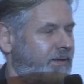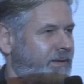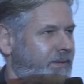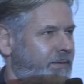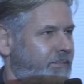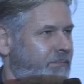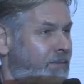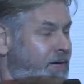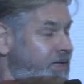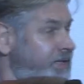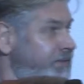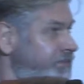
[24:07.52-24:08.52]

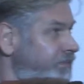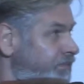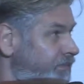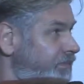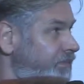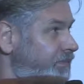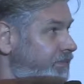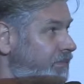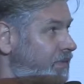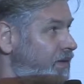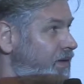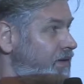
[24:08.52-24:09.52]
Money.
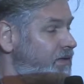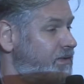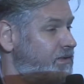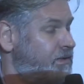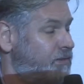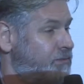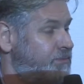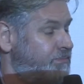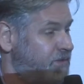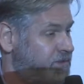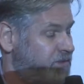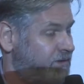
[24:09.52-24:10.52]
So
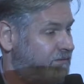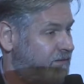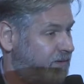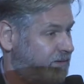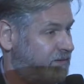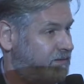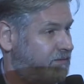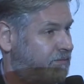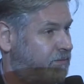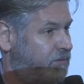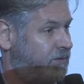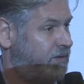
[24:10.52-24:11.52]
special fund
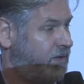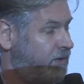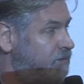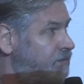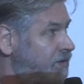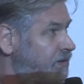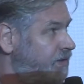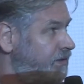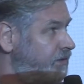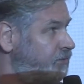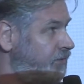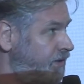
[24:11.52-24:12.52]
for high quality
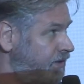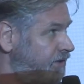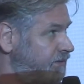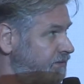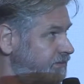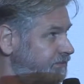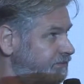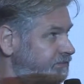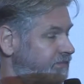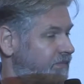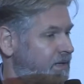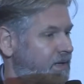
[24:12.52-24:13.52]
training.
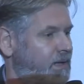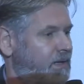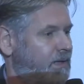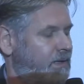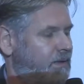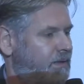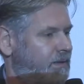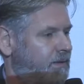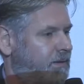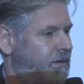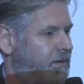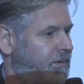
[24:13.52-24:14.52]

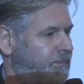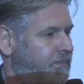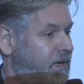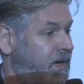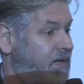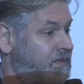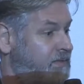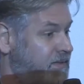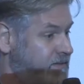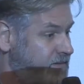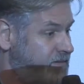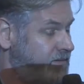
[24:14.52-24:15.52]

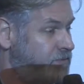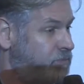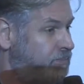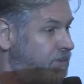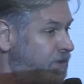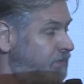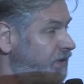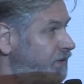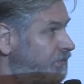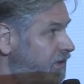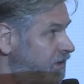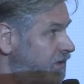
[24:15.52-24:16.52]
Access to public
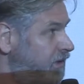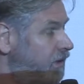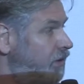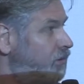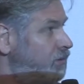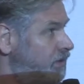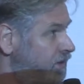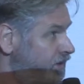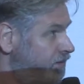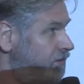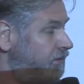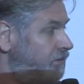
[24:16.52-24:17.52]
money
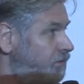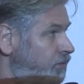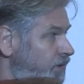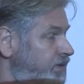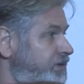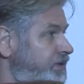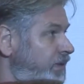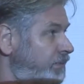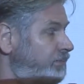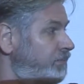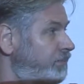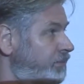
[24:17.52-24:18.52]
only with
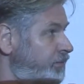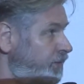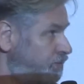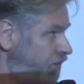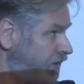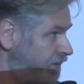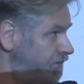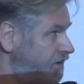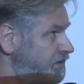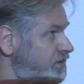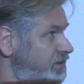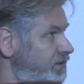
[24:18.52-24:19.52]
some
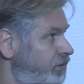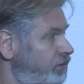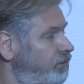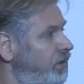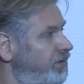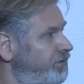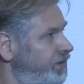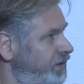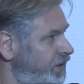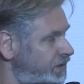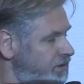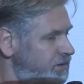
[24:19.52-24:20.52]
requirements on
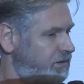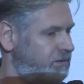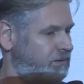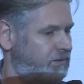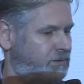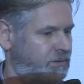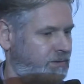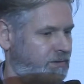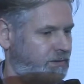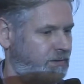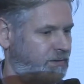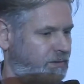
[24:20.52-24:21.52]
qualification,
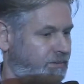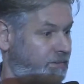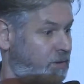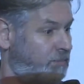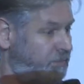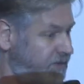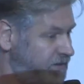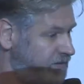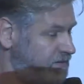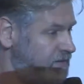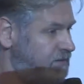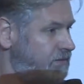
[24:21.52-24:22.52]
on
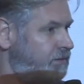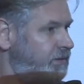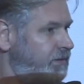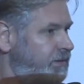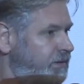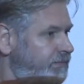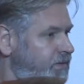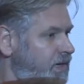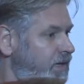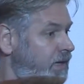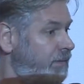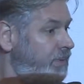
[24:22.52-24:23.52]
competence, on
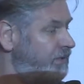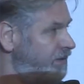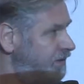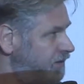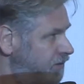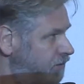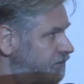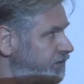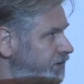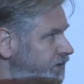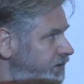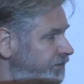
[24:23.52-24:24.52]
capability of
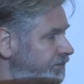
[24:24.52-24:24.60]
the